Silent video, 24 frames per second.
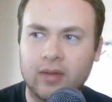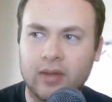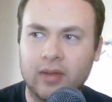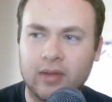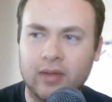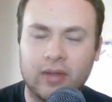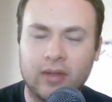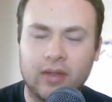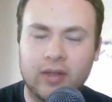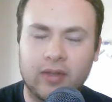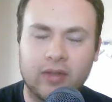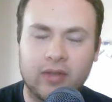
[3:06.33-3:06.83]

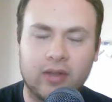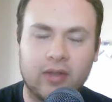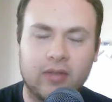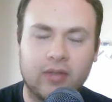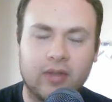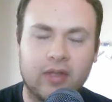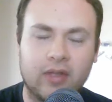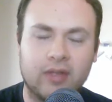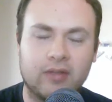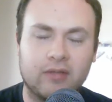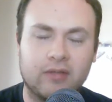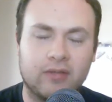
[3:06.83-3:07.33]
that that
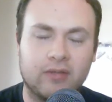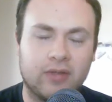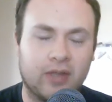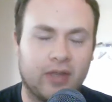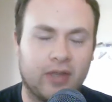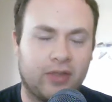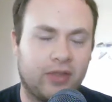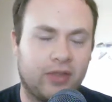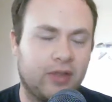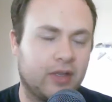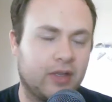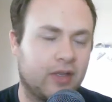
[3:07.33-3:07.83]
that
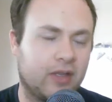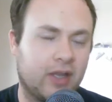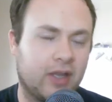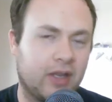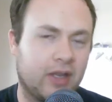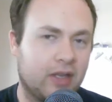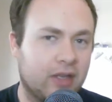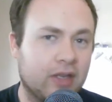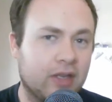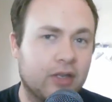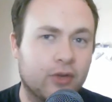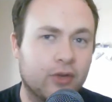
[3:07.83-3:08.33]
I think
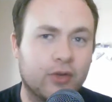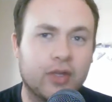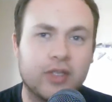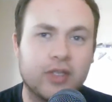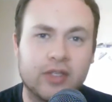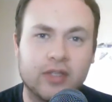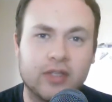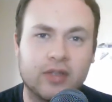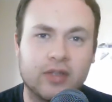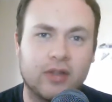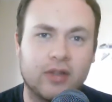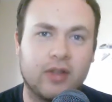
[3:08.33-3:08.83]
kind of
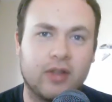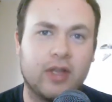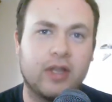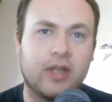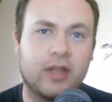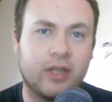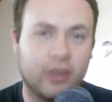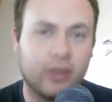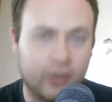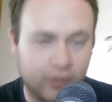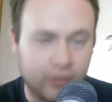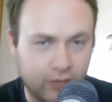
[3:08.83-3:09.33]
increases the
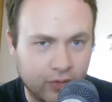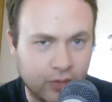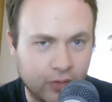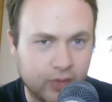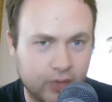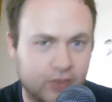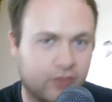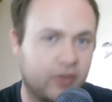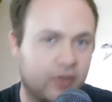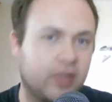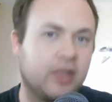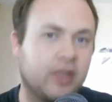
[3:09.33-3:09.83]
likelihood of
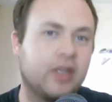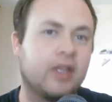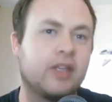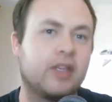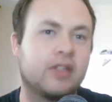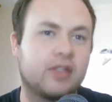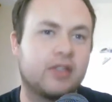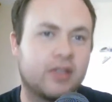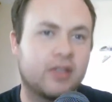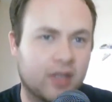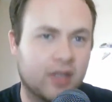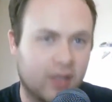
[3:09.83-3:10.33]
those
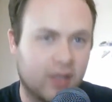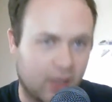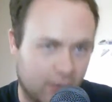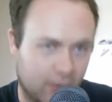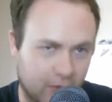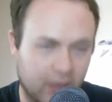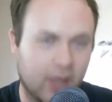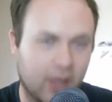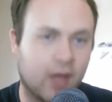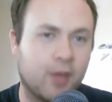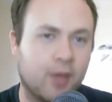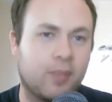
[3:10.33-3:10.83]
feelings
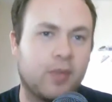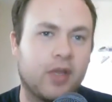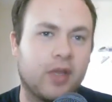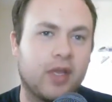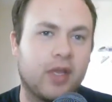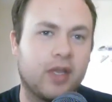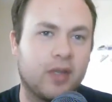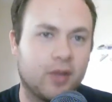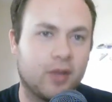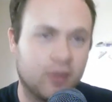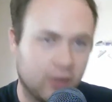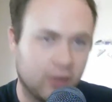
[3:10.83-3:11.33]
coming up
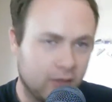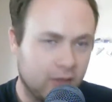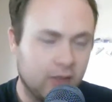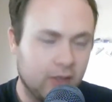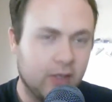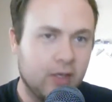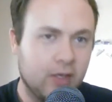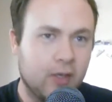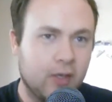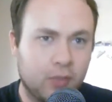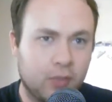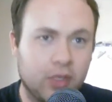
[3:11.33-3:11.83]
and
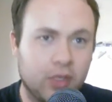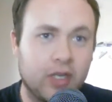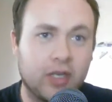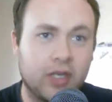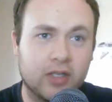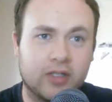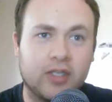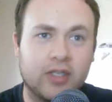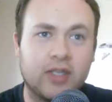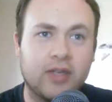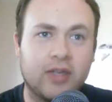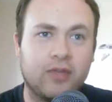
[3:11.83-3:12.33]
being a
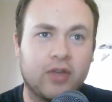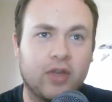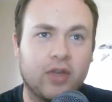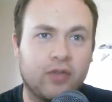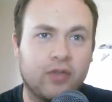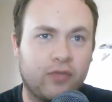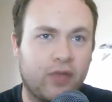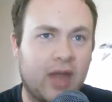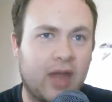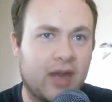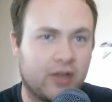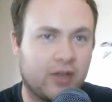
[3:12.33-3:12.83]
significant
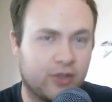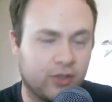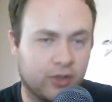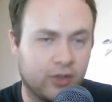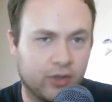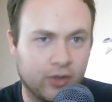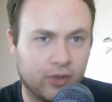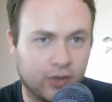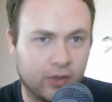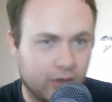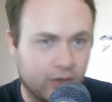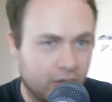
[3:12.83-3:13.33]

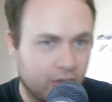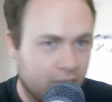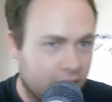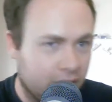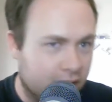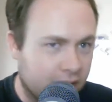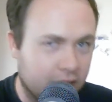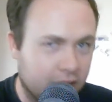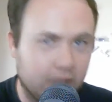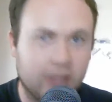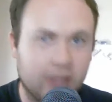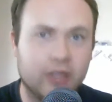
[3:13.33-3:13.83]
factor
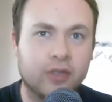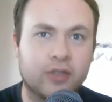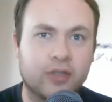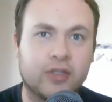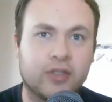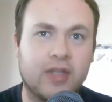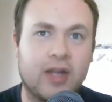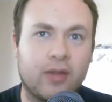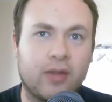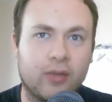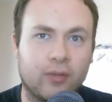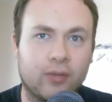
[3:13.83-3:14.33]
years
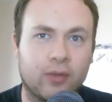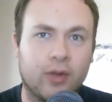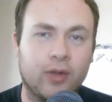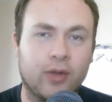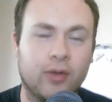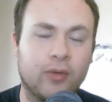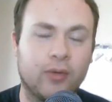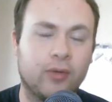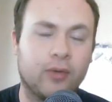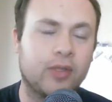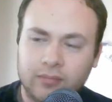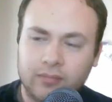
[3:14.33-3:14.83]
down the
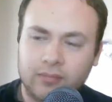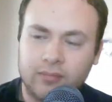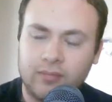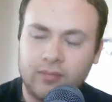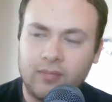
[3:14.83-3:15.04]
road.